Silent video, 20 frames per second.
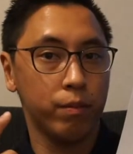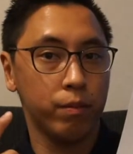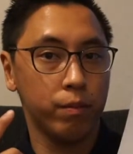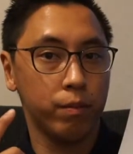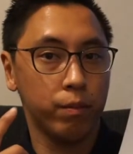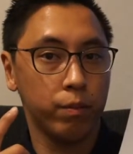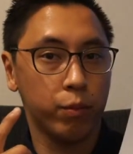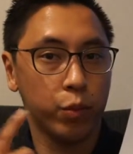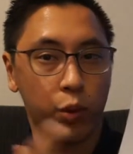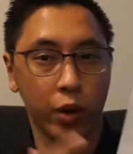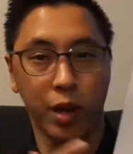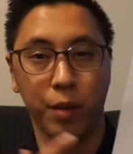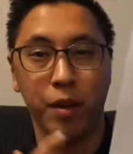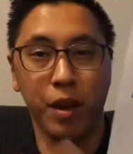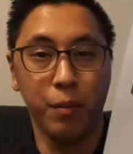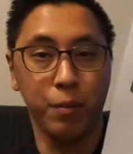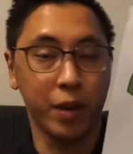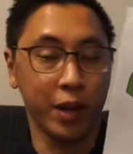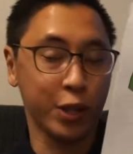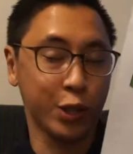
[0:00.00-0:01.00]
pre-made
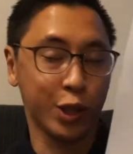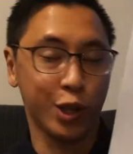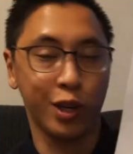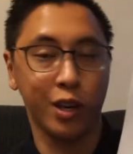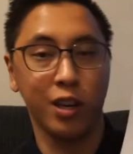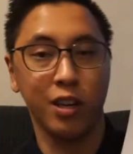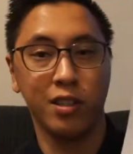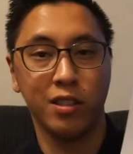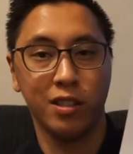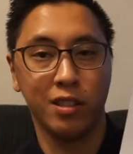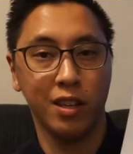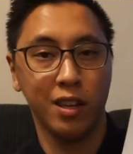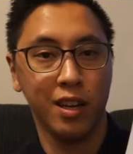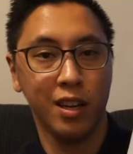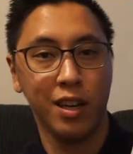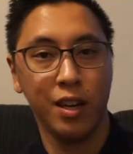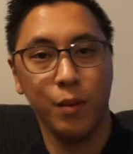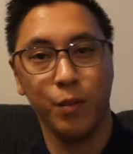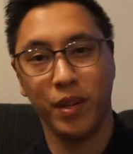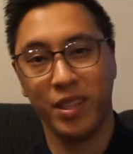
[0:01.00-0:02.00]
picture cards,
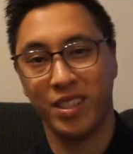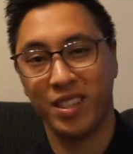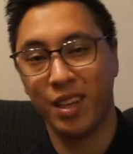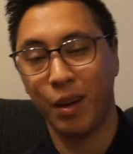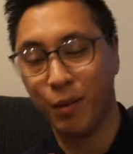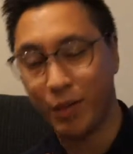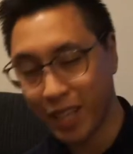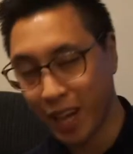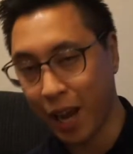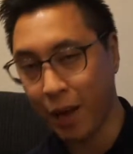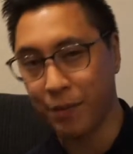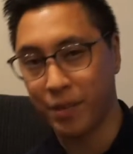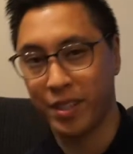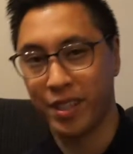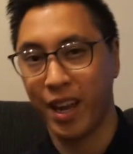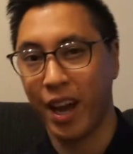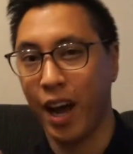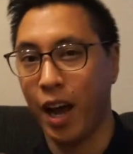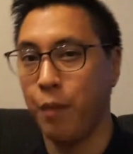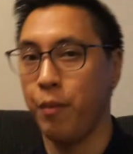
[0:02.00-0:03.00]
but sometimes
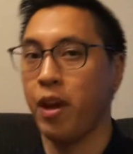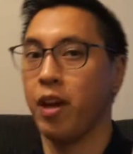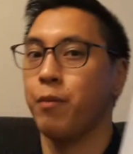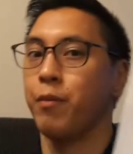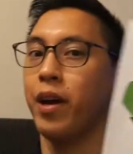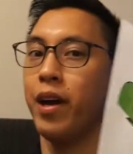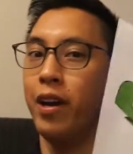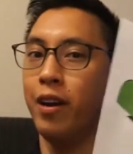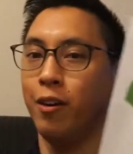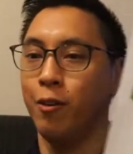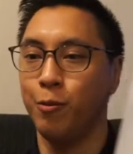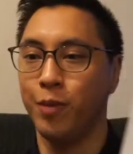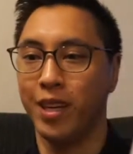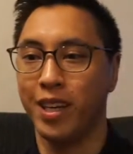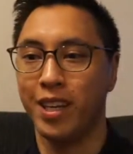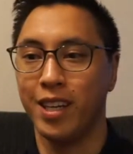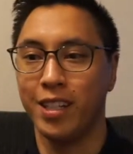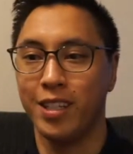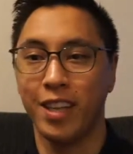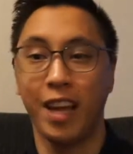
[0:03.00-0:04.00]
I make my own
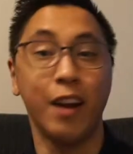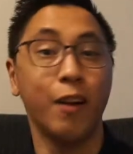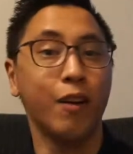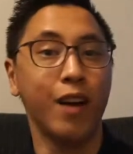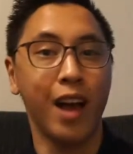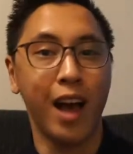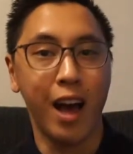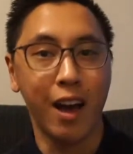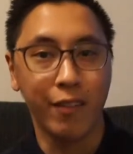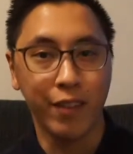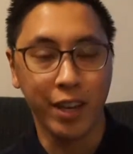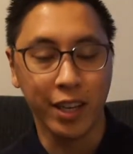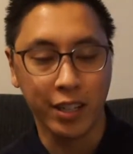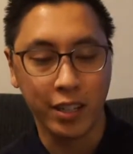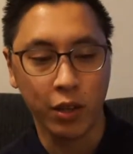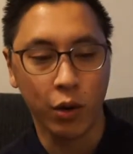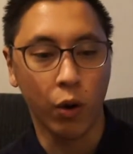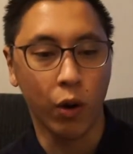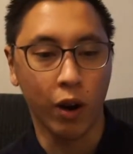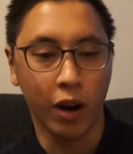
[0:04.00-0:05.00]
because they don't have it,
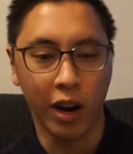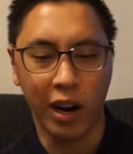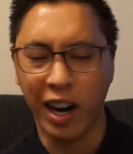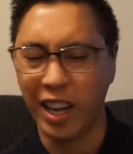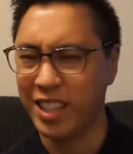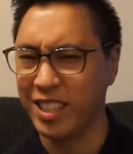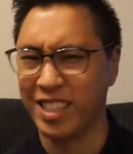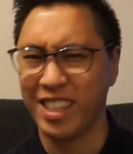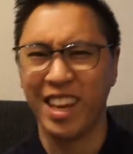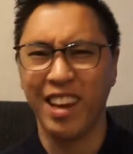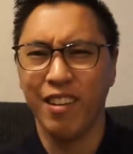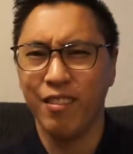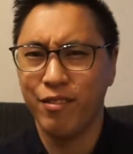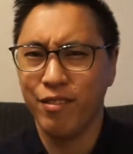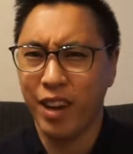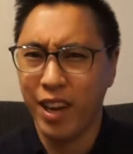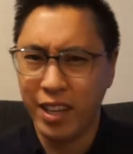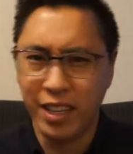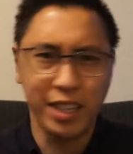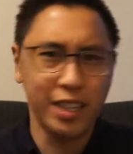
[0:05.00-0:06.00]
or I just can't
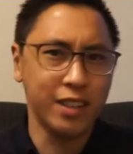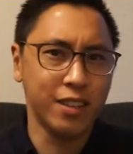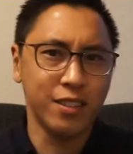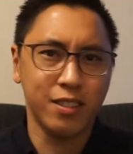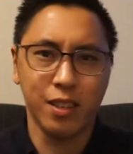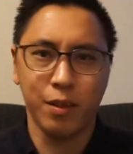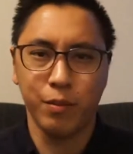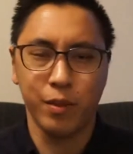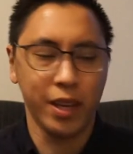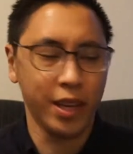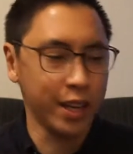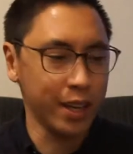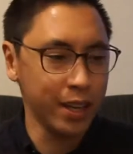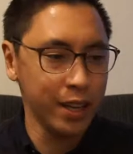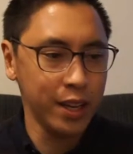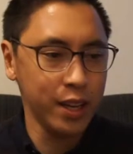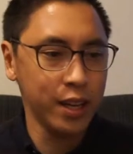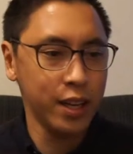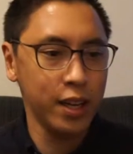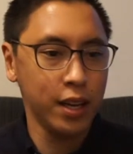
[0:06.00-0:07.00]
find it or something,
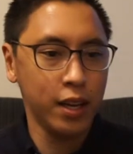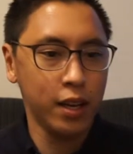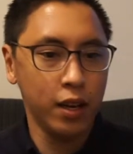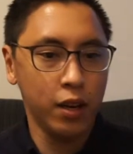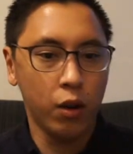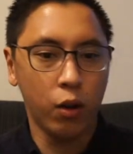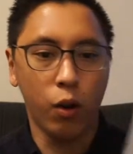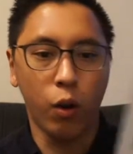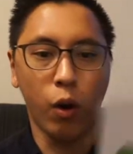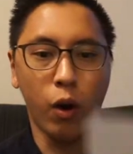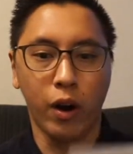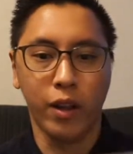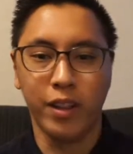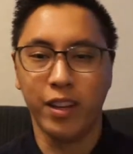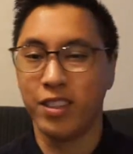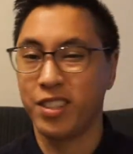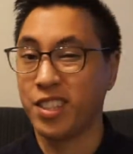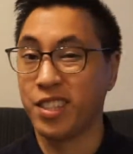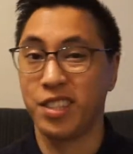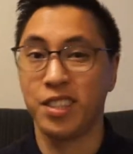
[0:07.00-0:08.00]
or there's
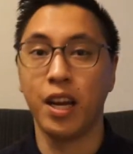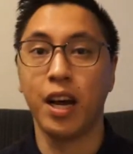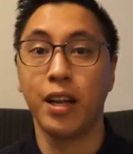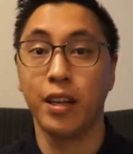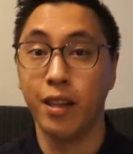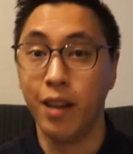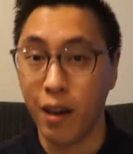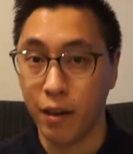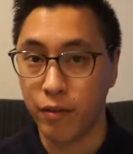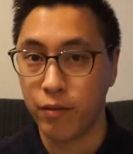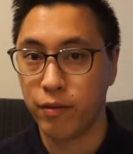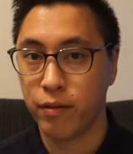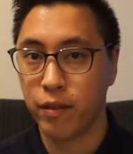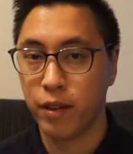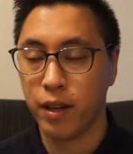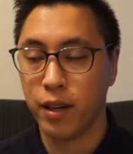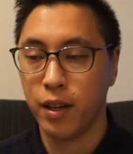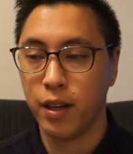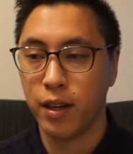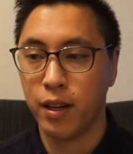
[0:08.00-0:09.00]
just not enough.
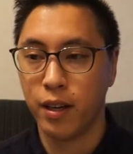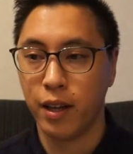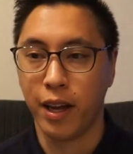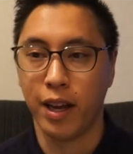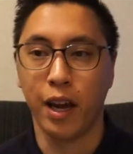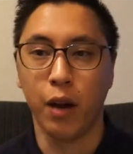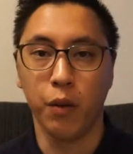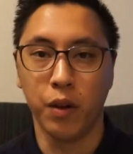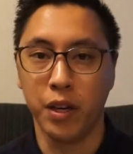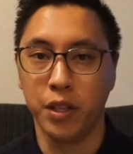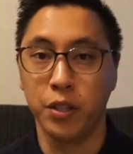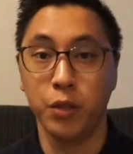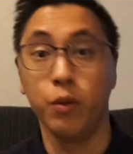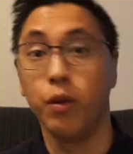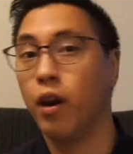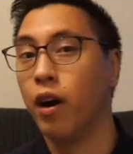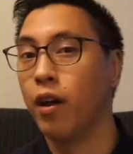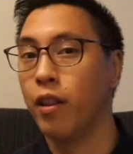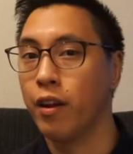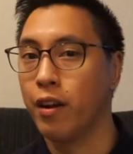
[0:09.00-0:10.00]
Like I want to do
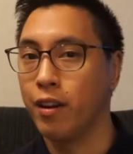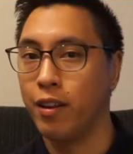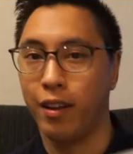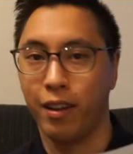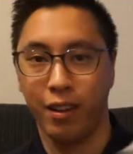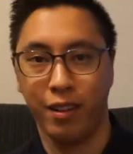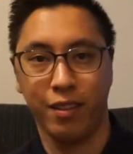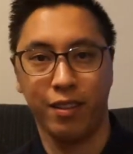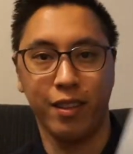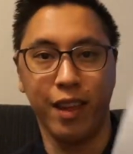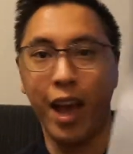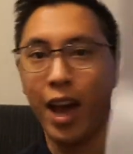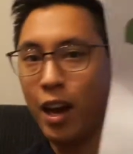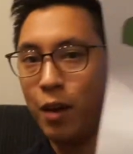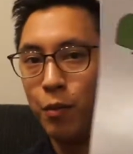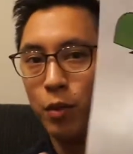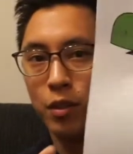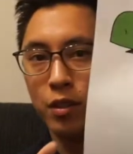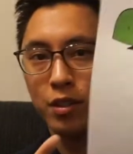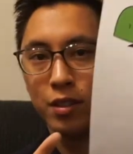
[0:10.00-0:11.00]
other, like
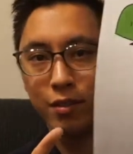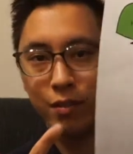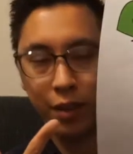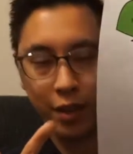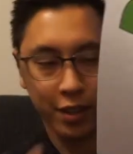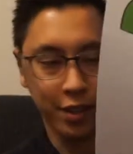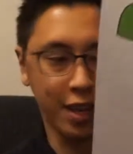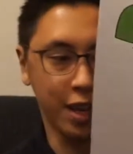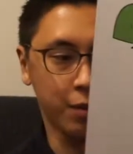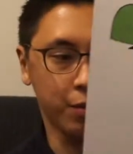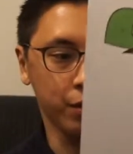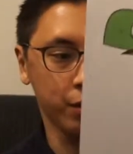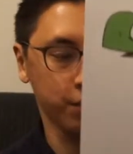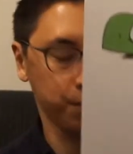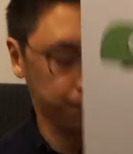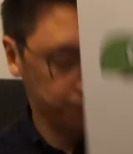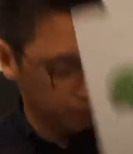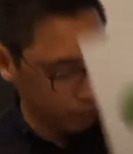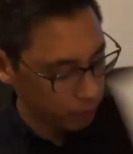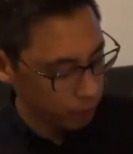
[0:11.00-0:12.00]
animals, for example.
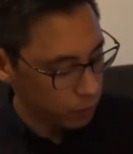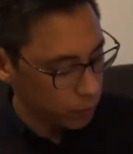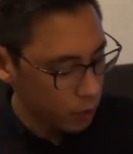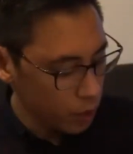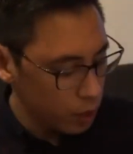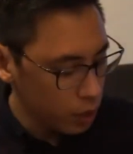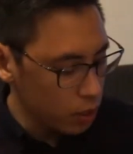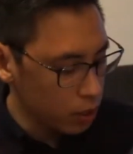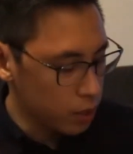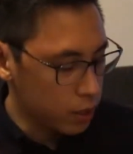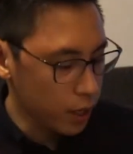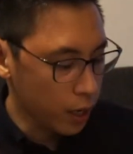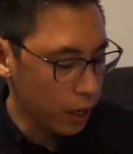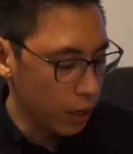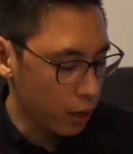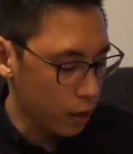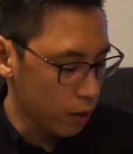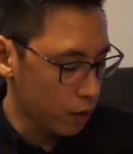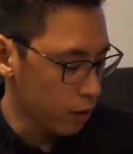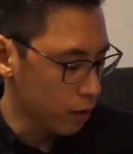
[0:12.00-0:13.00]

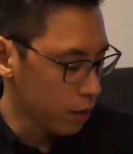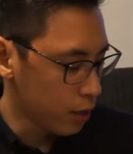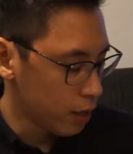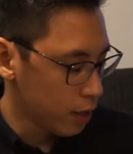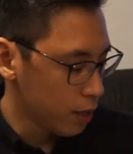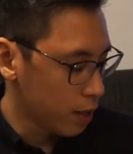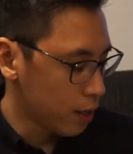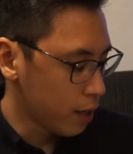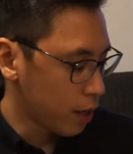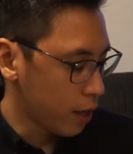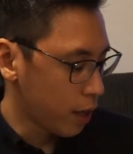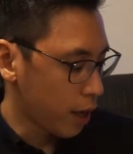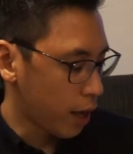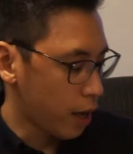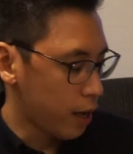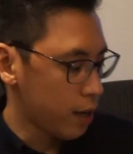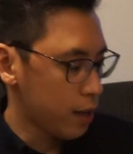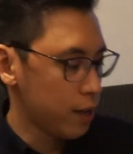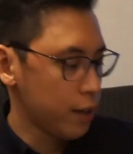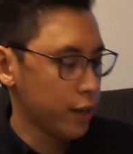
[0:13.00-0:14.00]
So
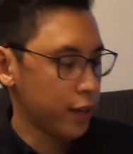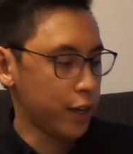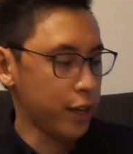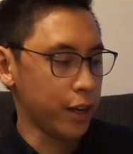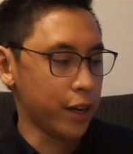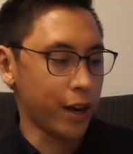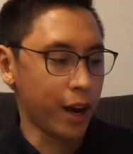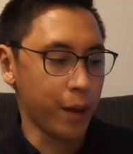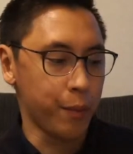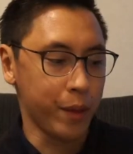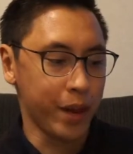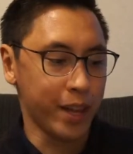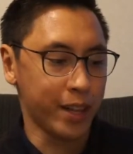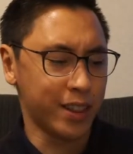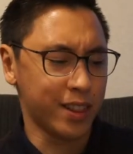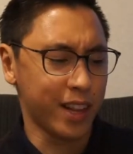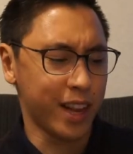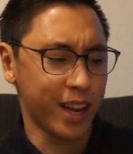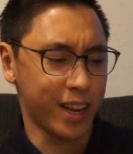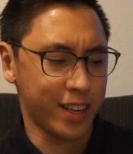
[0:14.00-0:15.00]
here I made
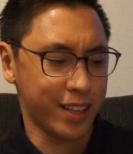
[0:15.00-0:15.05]
like